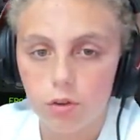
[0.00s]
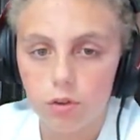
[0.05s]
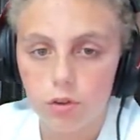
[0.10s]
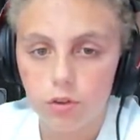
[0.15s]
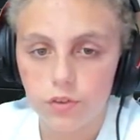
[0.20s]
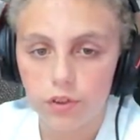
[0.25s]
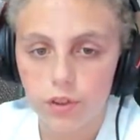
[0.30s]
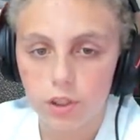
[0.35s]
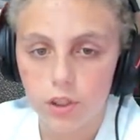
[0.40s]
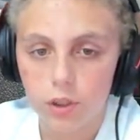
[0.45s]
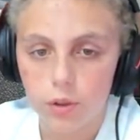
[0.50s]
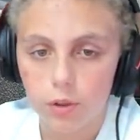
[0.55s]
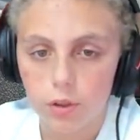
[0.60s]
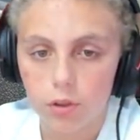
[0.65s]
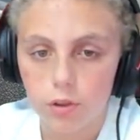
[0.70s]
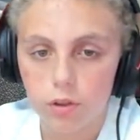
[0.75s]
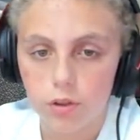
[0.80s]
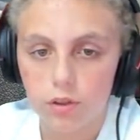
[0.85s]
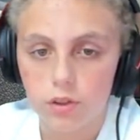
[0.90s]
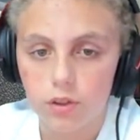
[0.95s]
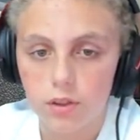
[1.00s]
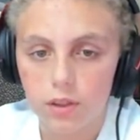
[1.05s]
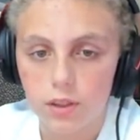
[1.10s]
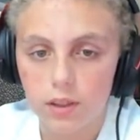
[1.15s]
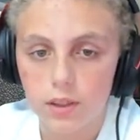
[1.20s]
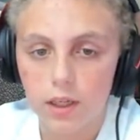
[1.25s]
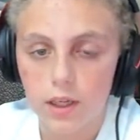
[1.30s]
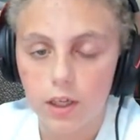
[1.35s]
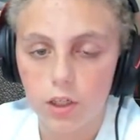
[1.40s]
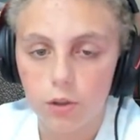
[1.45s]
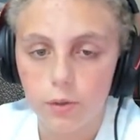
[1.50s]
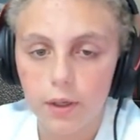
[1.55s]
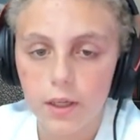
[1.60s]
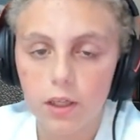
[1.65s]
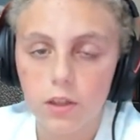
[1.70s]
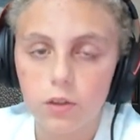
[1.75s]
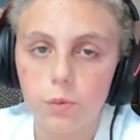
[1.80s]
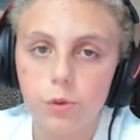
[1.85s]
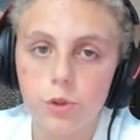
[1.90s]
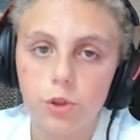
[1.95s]
continuing on the
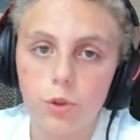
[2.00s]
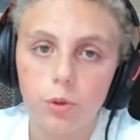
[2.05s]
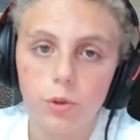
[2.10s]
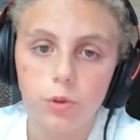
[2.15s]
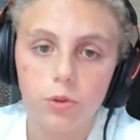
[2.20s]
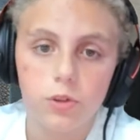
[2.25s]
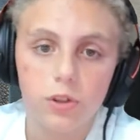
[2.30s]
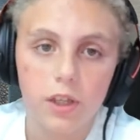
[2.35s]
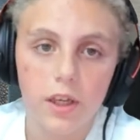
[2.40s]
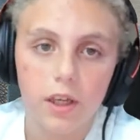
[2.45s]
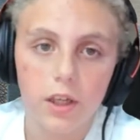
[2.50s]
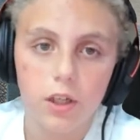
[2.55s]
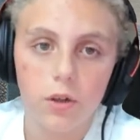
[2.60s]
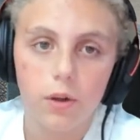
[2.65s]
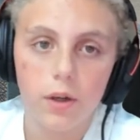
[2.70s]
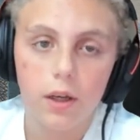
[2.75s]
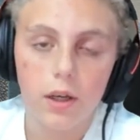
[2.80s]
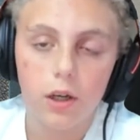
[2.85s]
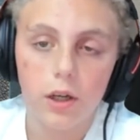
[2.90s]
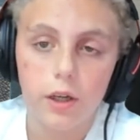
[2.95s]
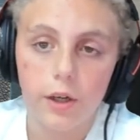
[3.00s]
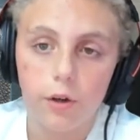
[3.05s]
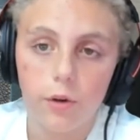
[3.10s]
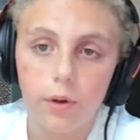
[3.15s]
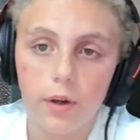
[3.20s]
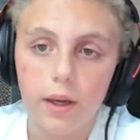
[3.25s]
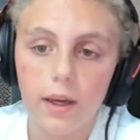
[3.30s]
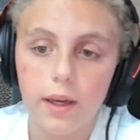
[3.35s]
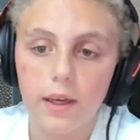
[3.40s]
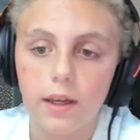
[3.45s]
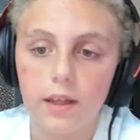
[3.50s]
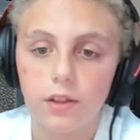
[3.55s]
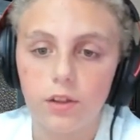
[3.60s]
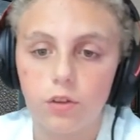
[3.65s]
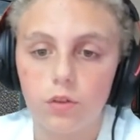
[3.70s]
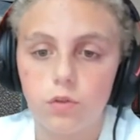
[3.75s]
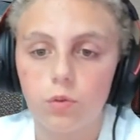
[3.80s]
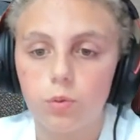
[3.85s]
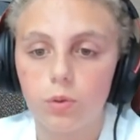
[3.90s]
AOA, it will show you the AOA, and